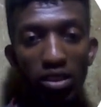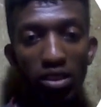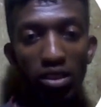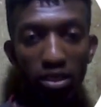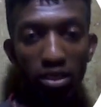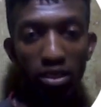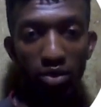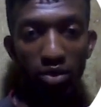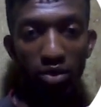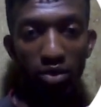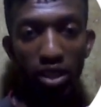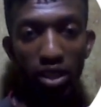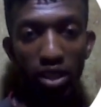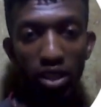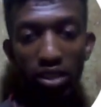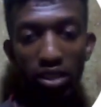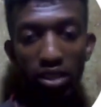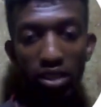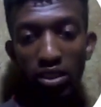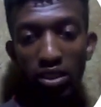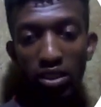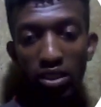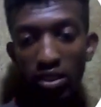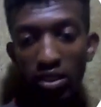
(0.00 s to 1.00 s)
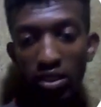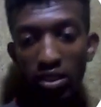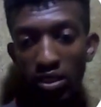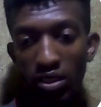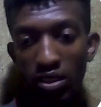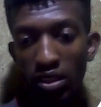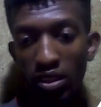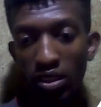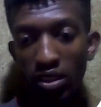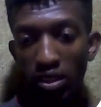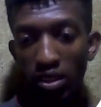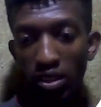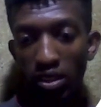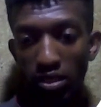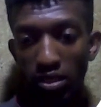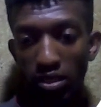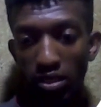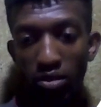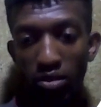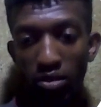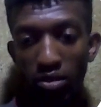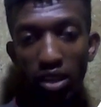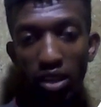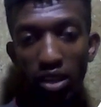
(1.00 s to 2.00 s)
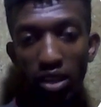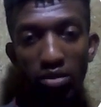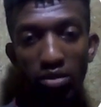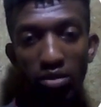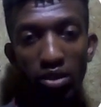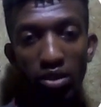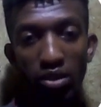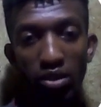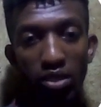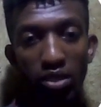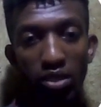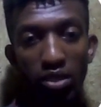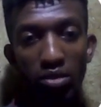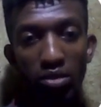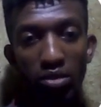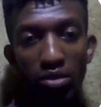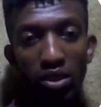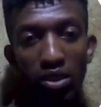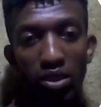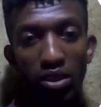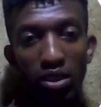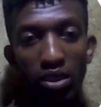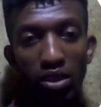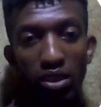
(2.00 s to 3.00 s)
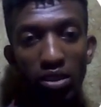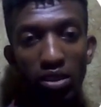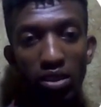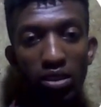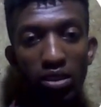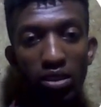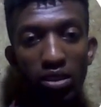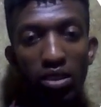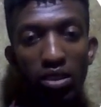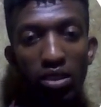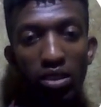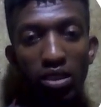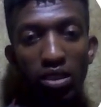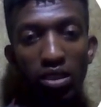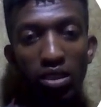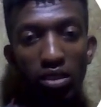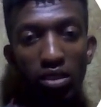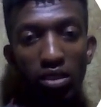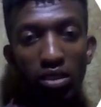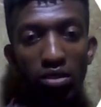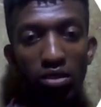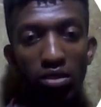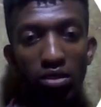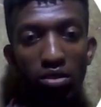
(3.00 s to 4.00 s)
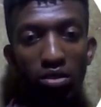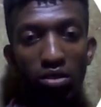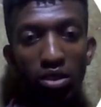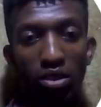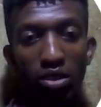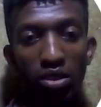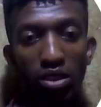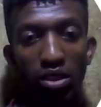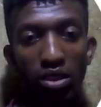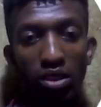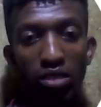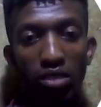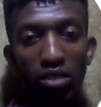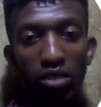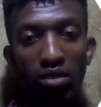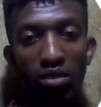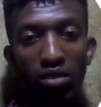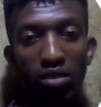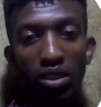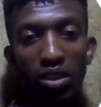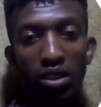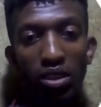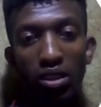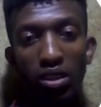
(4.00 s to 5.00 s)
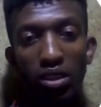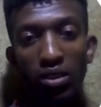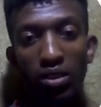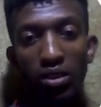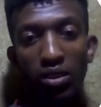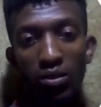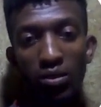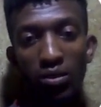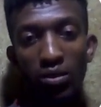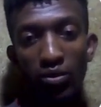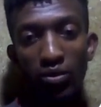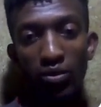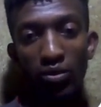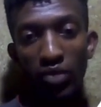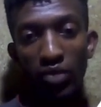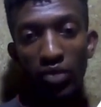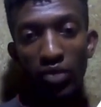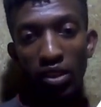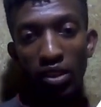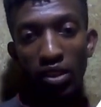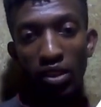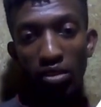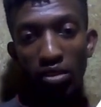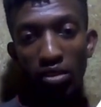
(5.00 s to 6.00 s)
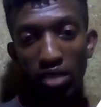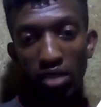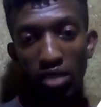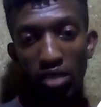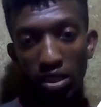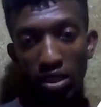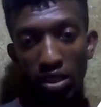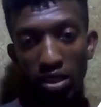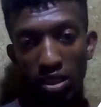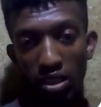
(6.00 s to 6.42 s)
Then we had the black box up there. You connect everything. You sell